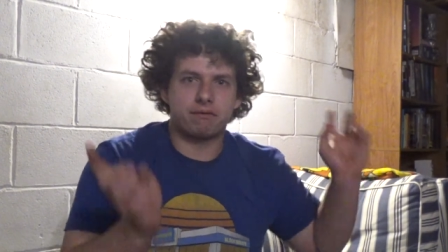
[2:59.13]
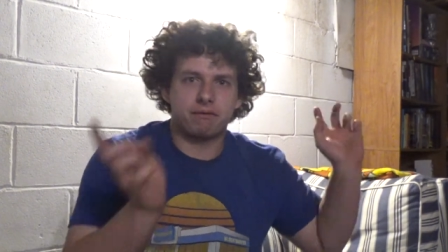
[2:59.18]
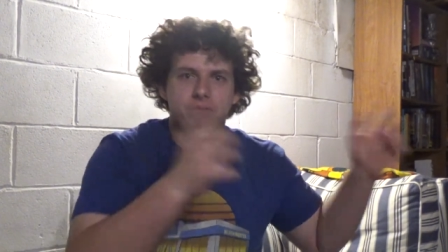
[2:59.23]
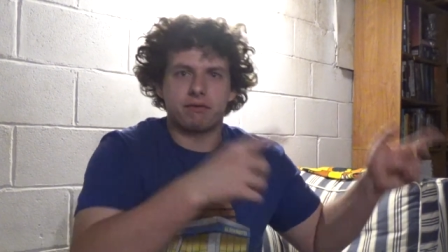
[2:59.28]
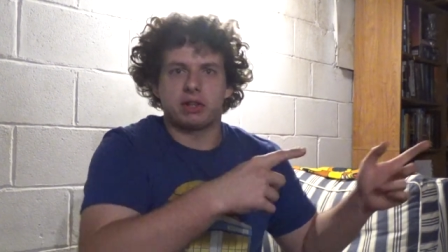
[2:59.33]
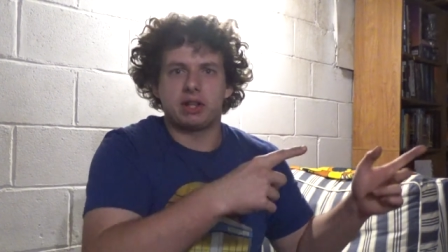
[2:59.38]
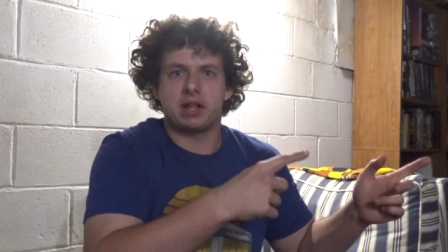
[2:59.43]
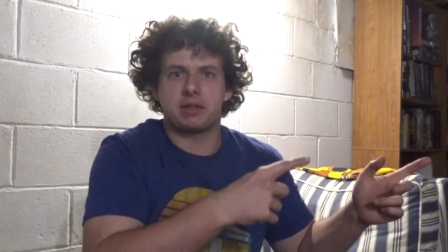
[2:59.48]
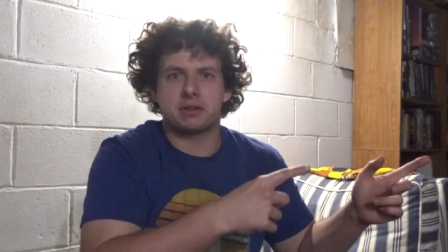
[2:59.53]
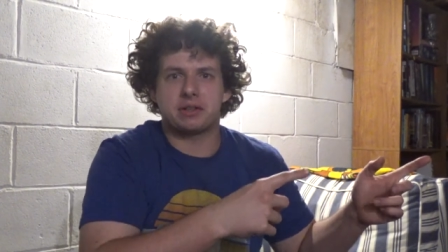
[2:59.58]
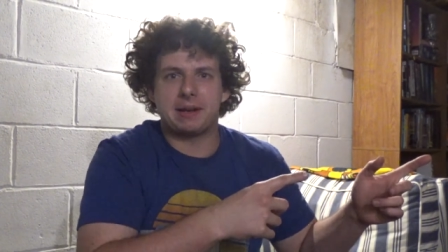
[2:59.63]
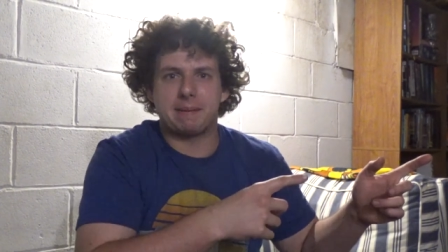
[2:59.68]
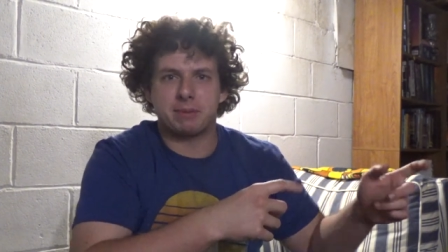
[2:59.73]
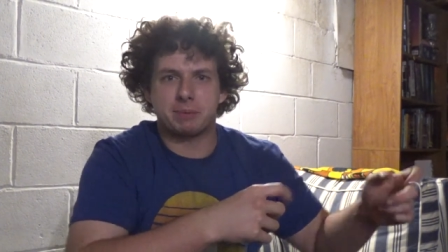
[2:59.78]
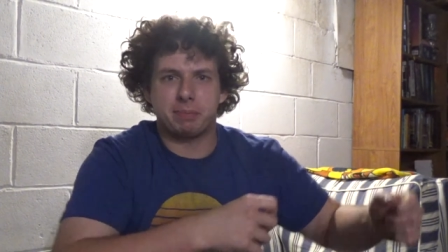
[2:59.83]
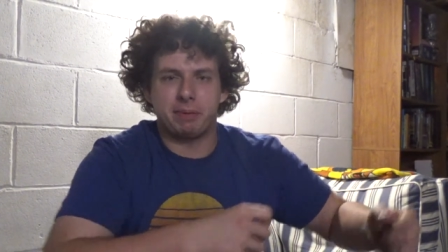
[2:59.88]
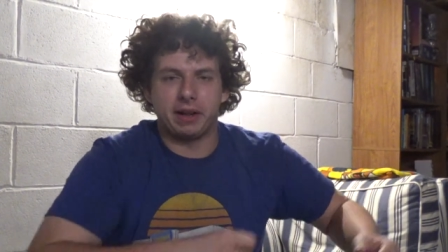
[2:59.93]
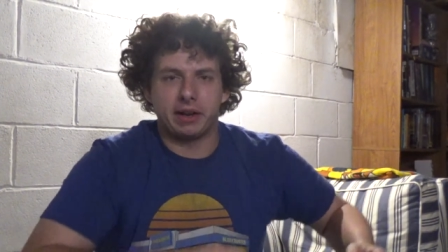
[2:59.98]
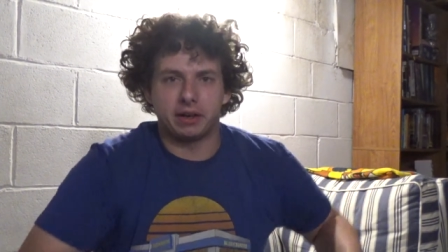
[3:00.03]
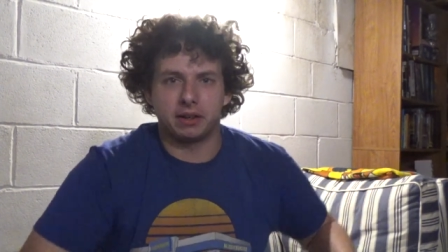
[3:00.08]
for the other team's
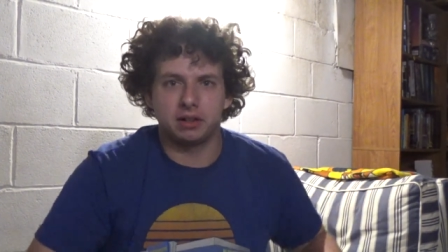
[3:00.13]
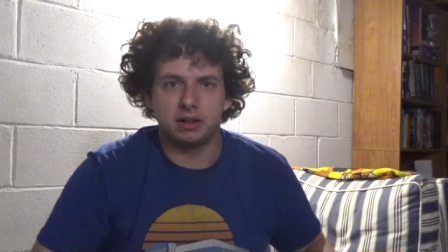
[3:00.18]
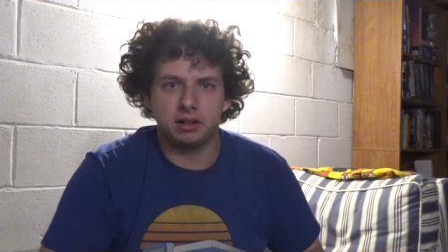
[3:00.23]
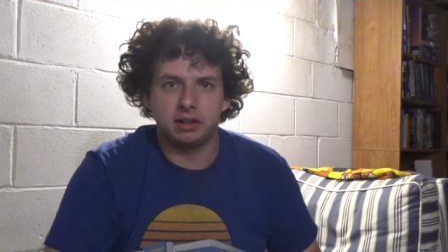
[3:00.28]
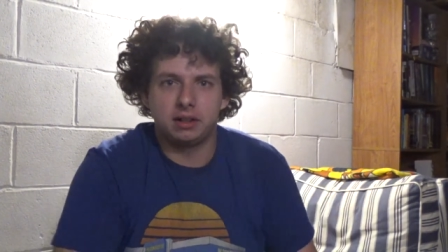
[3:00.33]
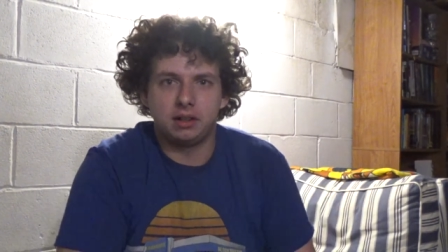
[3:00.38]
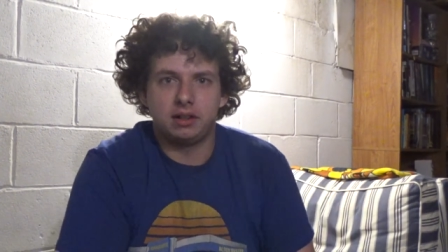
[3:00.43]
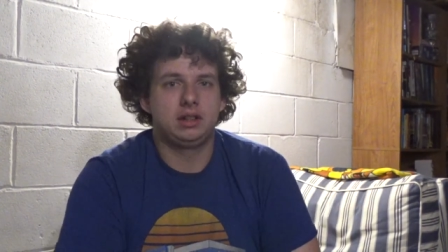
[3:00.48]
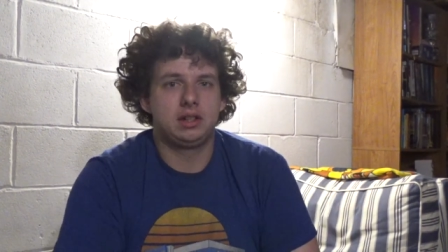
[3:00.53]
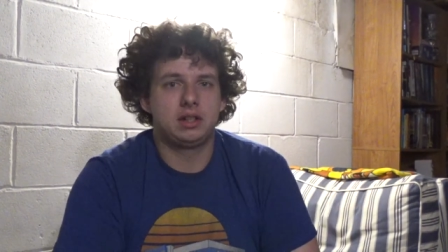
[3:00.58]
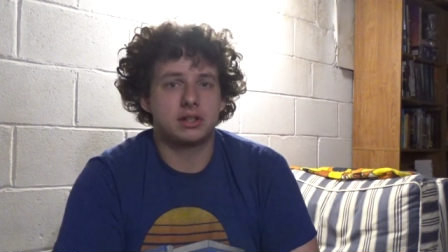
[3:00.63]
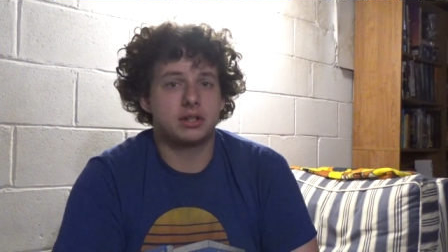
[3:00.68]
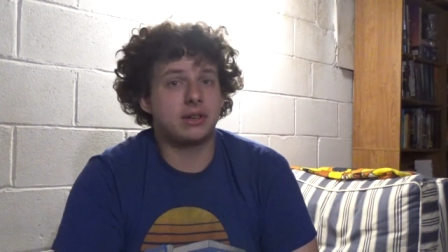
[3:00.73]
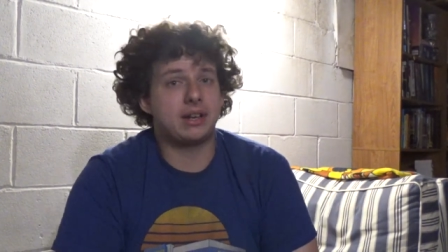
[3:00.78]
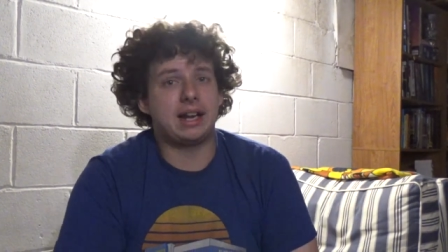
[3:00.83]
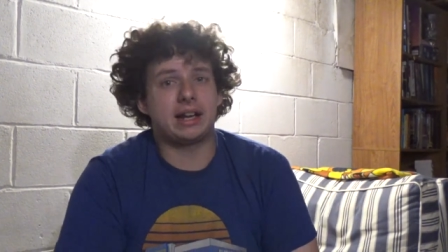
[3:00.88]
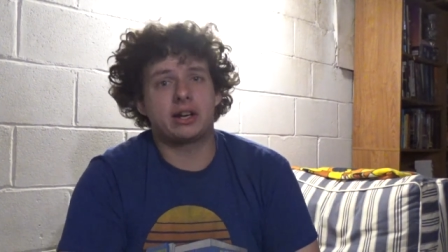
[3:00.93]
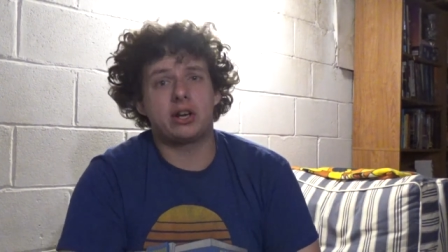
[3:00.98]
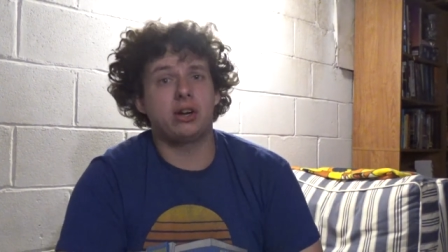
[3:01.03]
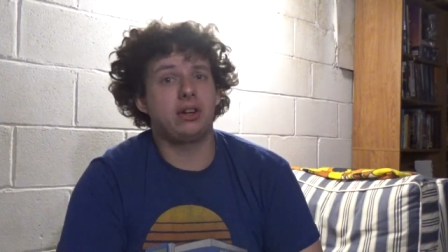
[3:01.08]
player. So
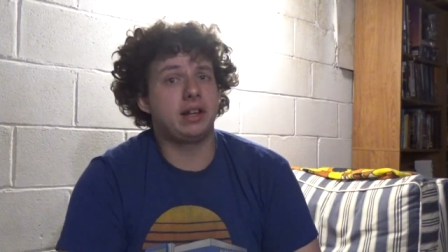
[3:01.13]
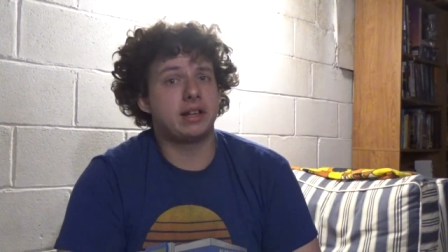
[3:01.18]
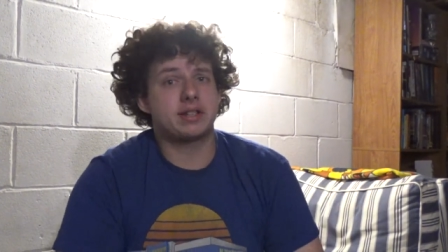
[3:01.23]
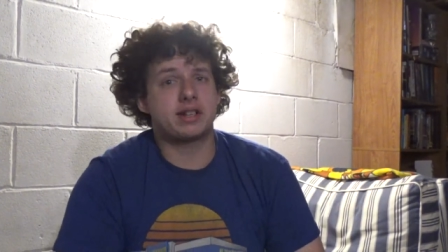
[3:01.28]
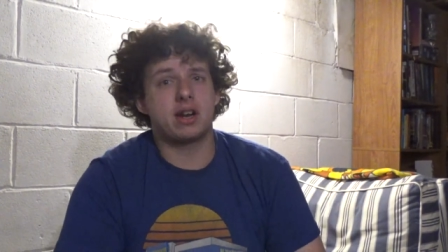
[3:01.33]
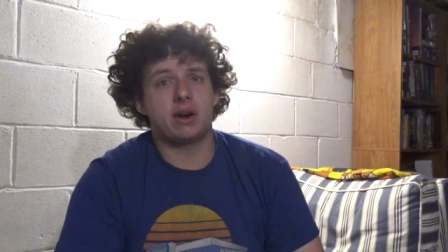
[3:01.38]
yeah, curling's